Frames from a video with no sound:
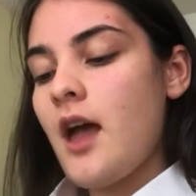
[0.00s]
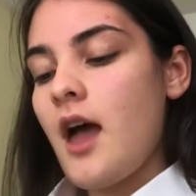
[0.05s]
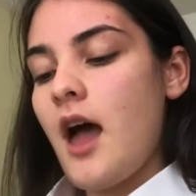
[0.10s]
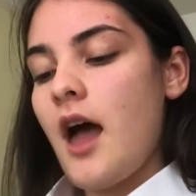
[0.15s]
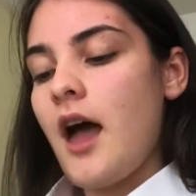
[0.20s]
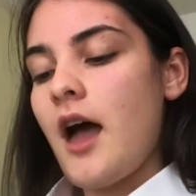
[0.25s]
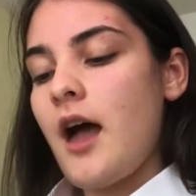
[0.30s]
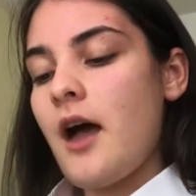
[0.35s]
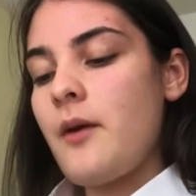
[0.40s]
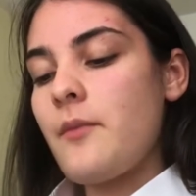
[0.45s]

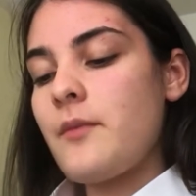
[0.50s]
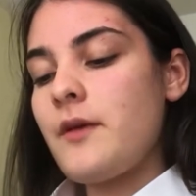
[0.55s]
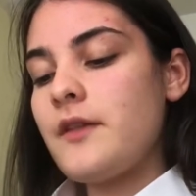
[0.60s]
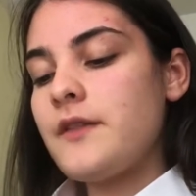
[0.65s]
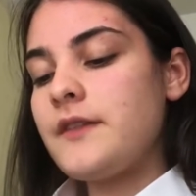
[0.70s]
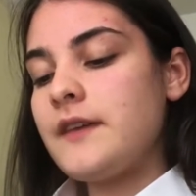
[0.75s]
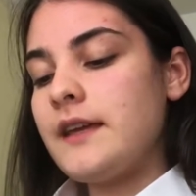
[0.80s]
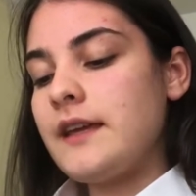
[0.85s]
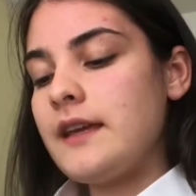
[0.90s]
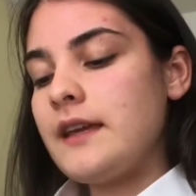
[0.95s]

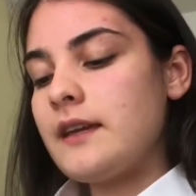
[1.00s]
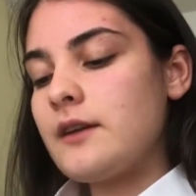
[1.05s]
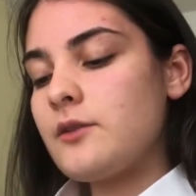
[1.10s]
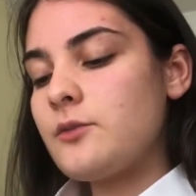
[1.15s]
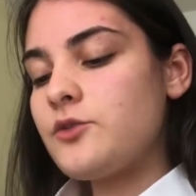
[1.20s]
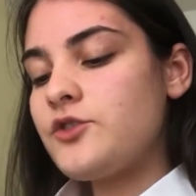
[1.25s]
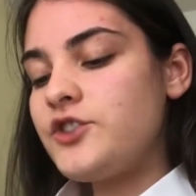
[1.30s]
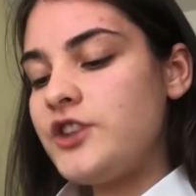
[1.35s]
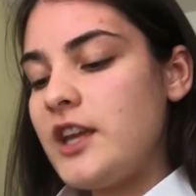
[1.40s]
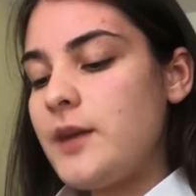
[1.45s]
The
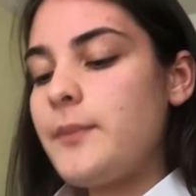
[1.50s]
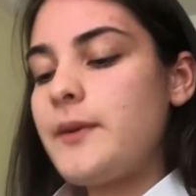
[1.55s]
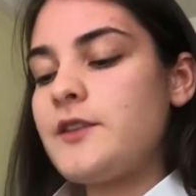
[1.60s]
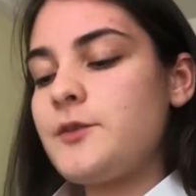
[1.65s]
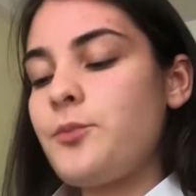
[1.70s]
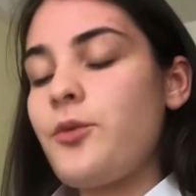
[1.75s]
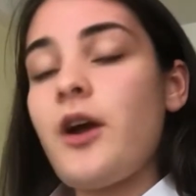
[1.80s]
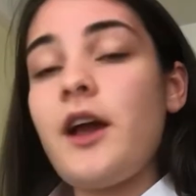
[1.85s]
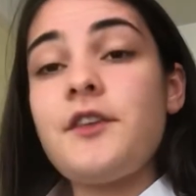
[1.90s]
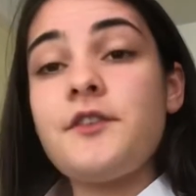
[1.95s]
cheapest
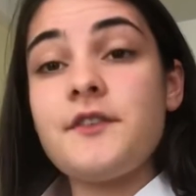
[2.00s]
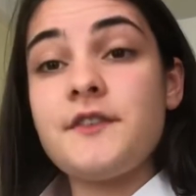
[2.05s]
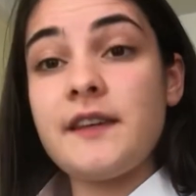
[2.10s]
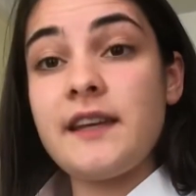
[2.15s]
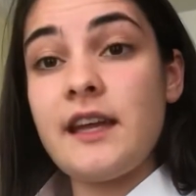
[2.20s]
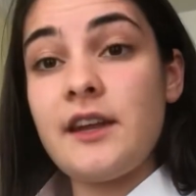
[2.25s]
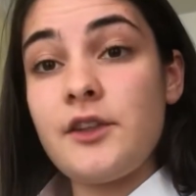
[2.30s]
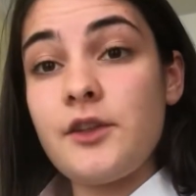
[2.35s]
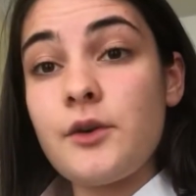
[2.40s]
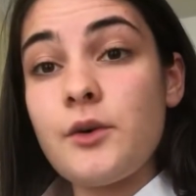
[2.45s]
price for
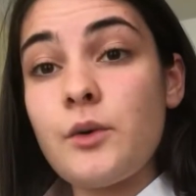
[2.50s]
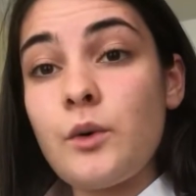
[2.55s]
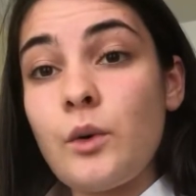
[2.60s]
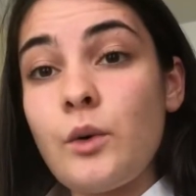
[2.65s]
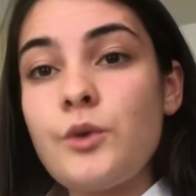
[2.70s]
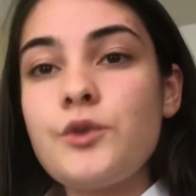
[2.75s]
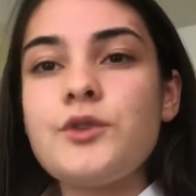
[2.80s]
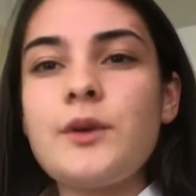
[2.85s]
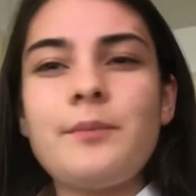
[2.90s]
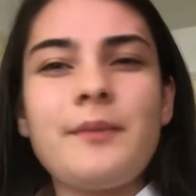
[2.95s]
Senghennydd
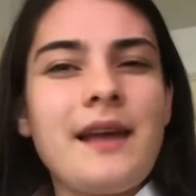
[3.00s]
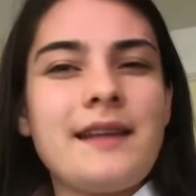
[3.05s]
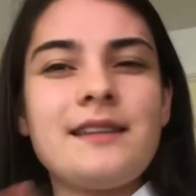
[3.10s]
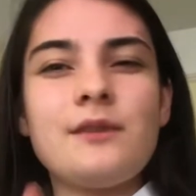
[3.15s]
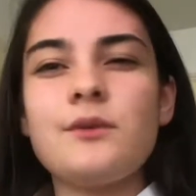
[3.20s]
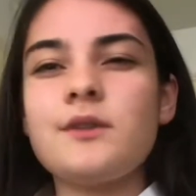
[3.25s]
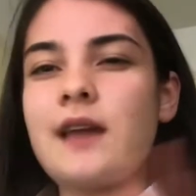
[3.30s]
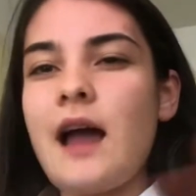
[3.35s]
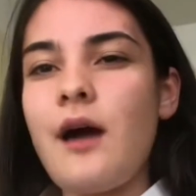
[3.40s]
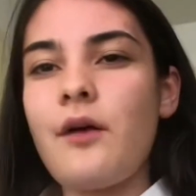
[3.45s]
Court, so I'm guessing
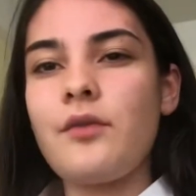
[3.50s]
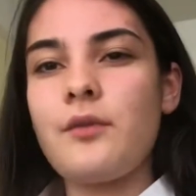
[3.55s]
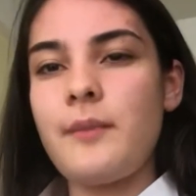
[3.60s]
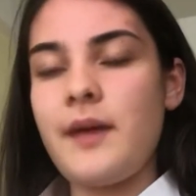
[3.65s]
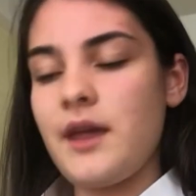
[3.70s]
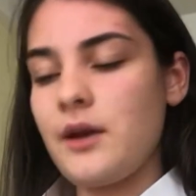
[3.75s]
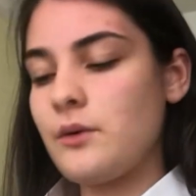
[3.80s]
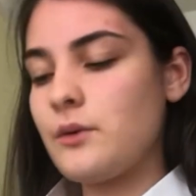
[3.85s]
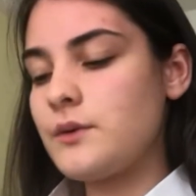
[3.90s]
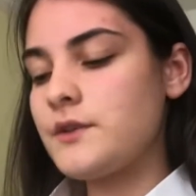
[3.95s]
without the
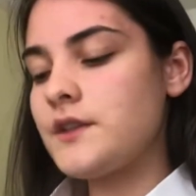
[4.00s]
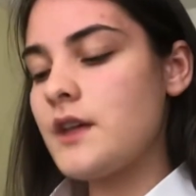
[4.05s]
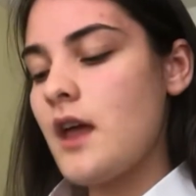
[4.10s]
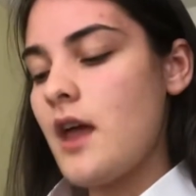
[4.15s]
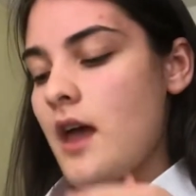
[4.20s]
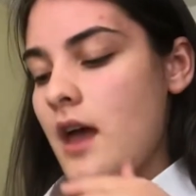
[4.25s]
meals,